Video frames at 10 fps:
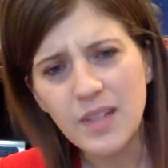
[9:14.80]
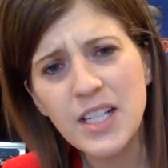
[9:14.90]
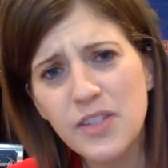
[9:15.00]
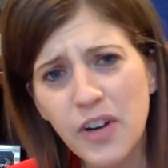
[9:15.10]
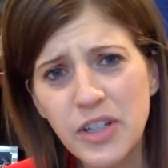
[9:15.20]

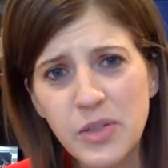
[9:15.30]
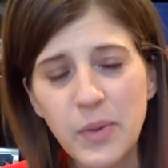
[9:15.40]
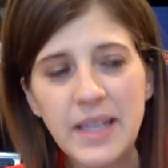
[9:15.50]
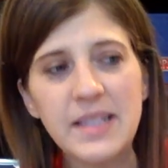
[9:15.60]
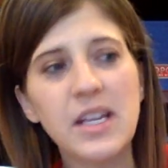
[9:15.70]
as far as
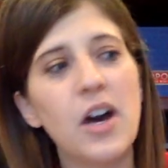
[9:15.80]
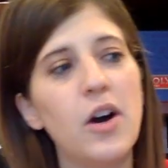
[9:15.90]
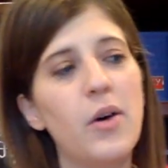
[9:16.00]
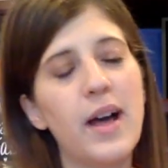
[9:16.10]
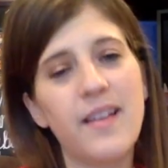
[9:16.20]
weights
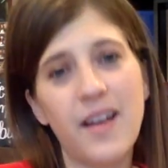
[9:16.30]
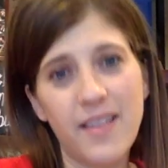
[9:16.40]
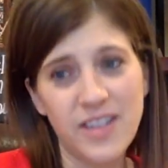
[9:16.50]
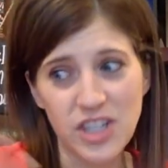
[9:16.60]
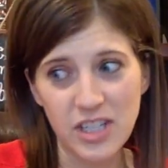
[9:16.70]
go,
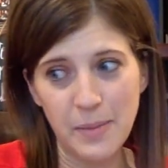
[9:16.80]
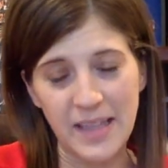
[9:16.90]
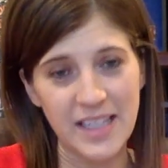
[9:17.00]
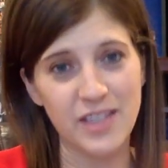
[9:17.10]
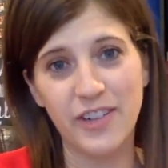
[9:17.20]
she's
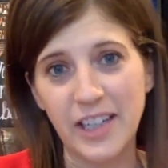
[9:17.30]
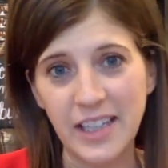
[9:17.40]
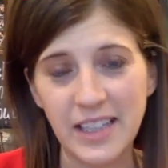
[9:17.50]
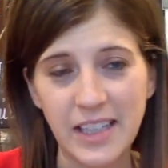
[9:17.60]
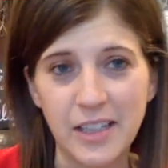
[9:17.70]
made this very
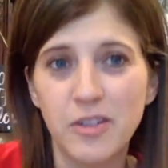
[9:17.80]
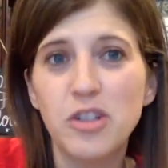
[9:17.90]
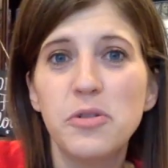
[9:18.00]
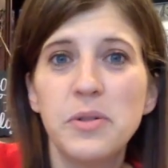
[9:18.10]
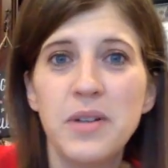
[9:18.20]
clear.
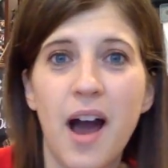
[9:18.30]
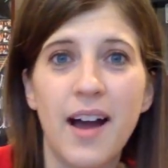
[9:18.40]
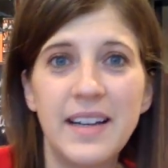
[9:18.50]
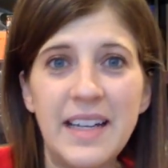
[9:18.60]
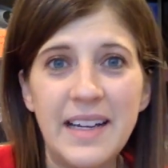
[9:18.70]
You do
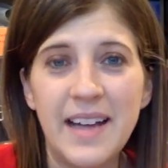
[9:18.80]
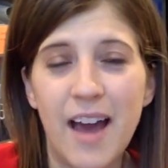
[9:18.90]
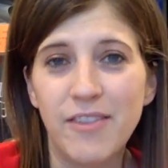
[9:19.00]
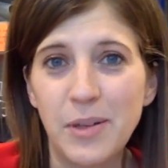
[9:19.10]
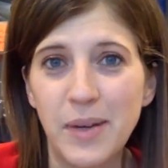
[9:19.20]
not need
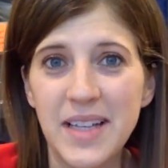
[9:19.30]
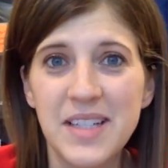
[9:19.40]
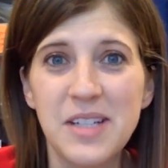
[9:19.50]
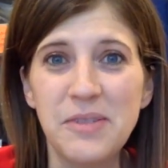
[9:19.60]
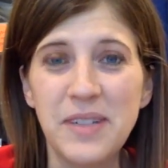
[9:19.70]
heavy
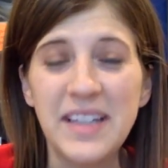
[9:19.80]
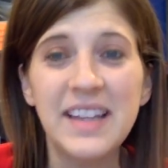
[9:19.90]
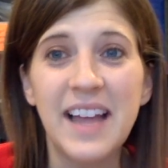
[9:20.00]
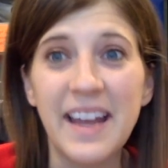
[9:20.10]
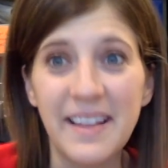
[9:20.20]
weights. You need
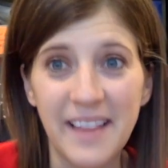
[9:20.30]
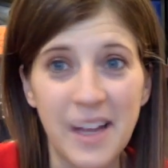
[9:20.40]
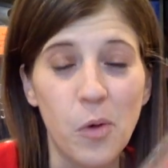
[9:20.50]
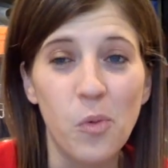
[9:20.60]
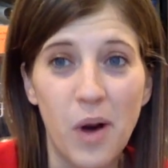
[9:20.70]
light,
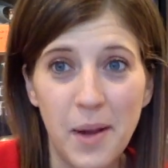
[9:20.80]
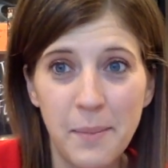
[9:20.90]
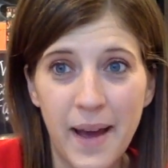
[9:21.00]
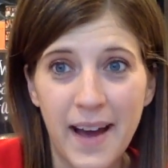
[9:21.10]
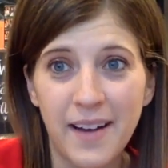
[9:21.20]
like
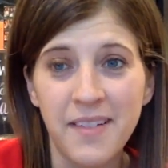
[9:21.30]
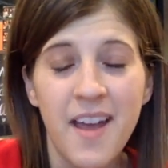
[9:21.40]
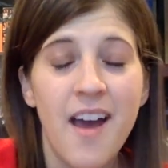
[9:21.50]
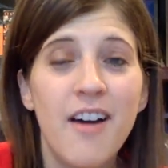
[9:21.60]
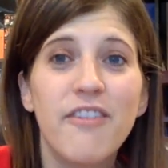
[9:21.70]
1 pound.
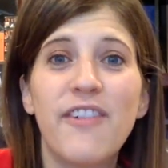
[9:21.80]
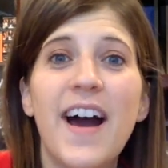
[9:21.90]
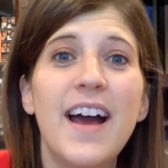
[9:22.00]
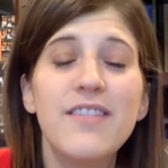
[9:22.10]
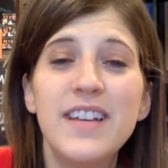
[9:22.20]

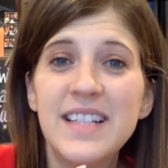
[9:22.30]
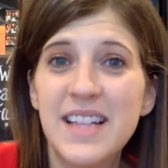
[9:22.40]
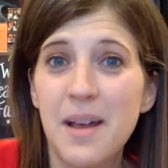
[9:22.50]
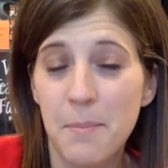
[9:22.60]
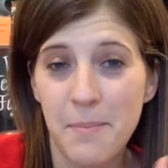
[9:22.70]
5 is
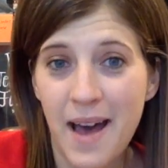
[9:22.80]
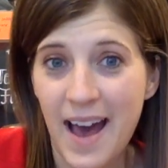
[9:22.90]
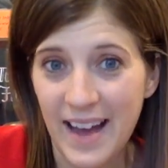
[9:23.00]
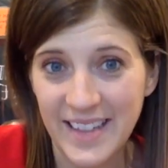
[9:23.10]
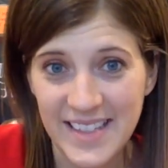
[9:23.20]
the
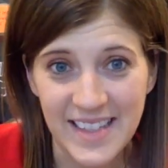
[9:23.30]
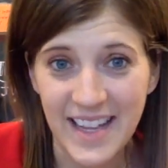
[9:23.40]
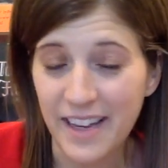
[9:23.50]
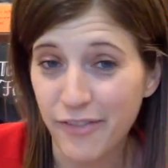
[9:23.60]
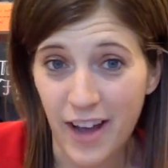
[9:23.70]
max.
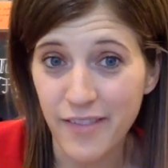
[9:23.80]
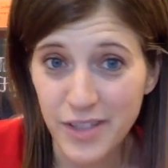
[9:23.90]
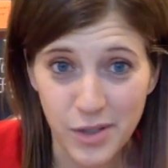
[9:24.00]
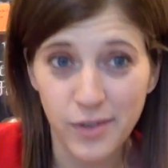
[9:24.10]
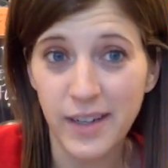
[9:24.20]
Like 5
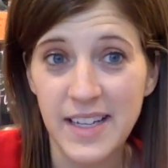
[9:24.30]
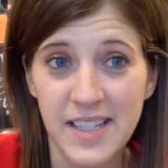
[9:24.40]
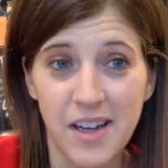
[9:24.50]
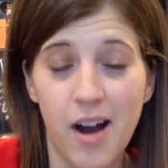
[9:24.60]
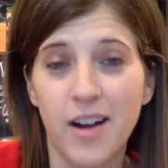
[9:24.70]
is
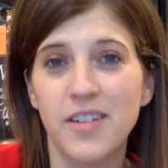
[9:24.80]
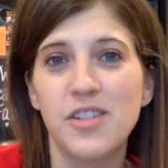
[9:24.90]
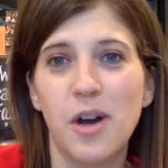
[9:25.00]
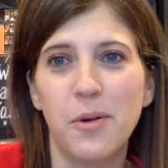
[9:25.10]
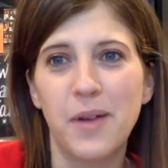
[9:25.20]
crazy hard.
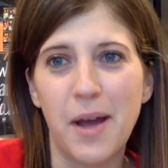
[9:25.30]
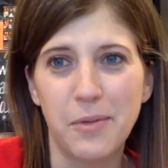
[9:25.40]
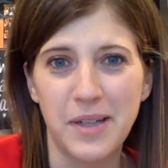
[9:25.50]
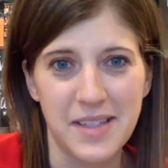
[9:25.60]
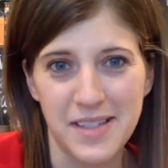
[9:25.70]
I
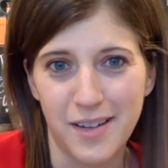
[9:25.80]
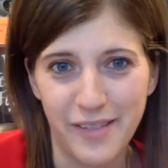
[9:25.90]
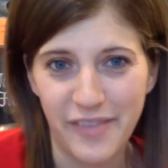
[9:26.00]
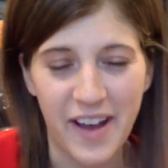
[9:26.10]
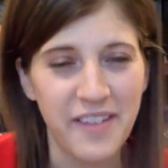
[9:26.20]
wouldn't start
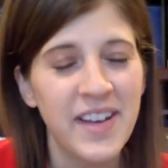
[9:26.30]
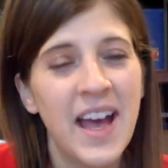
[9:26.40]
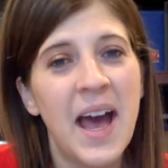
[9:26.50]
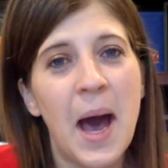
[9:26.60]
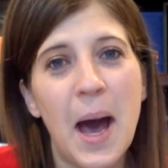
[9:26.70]
with
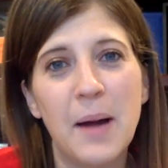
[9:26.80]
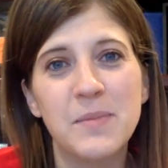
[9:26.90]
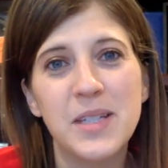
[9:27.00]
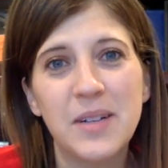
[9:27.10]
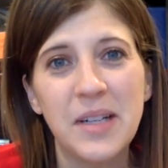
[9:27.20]

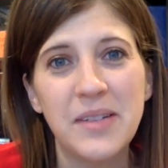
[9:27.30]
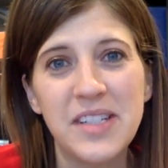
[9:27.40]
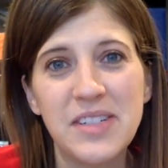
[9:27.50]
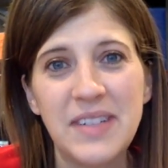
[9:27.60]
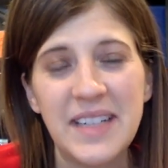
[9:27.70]
5. So
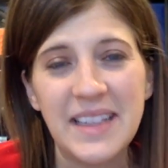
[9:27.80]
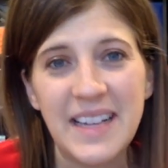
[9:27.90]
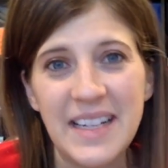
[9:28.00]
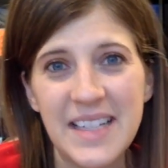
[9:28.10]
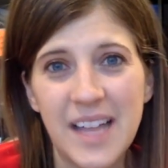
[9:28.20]
anyways, you need a
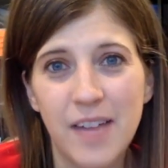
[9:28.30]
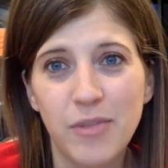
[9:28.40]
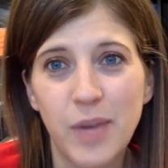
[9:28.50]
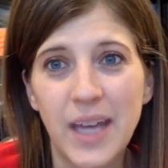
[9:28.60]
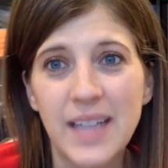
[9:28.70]
light set of
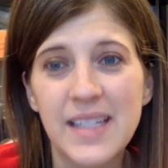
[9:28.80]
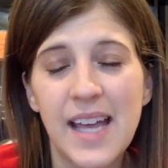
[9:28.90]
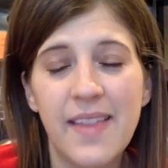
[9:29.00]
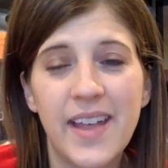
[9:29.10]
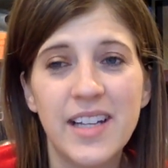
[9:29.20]
weights.
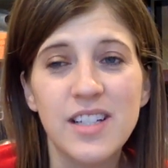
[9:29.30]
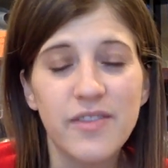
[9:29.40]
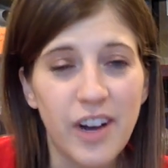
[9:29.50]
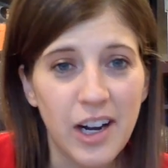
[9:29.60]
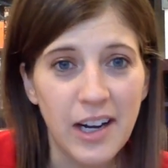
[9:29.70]
And then as
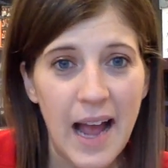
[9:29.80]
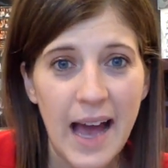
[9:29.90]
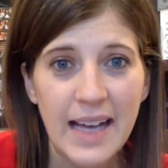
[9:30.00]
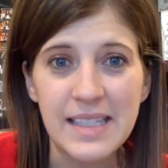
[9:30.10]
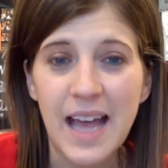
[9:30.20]
far
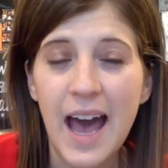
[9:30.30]
as